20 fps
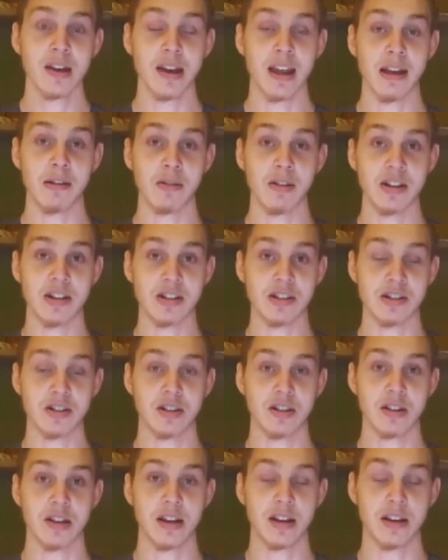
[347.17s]
It was,
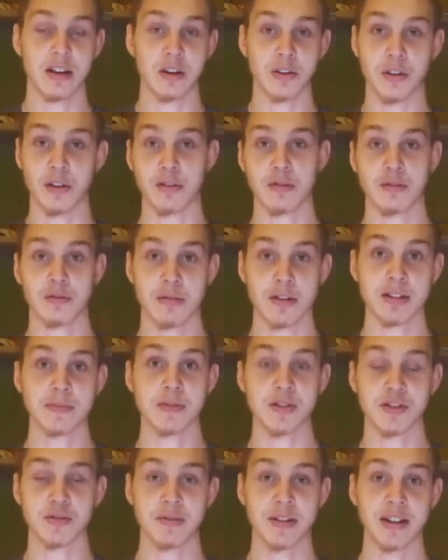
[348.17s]
you know, the
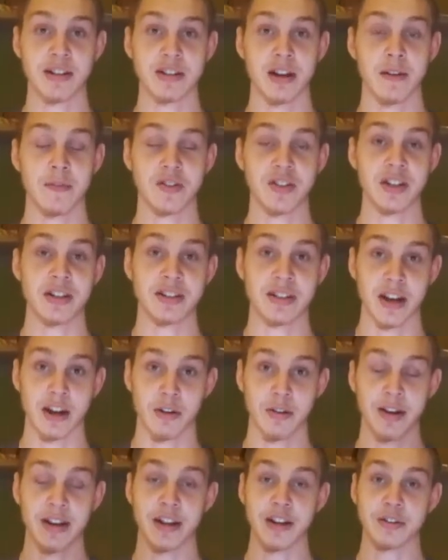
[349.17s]
Christmas trees, obviously
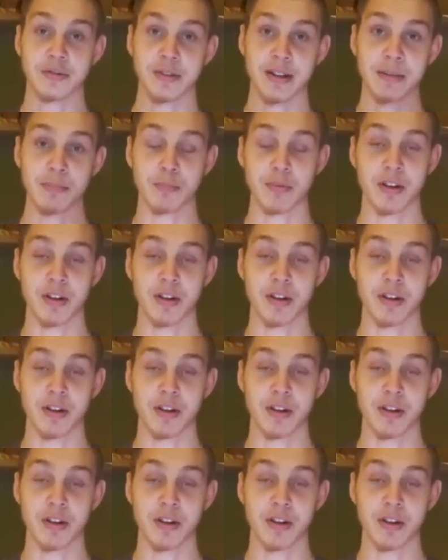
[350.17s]
decorating a tree.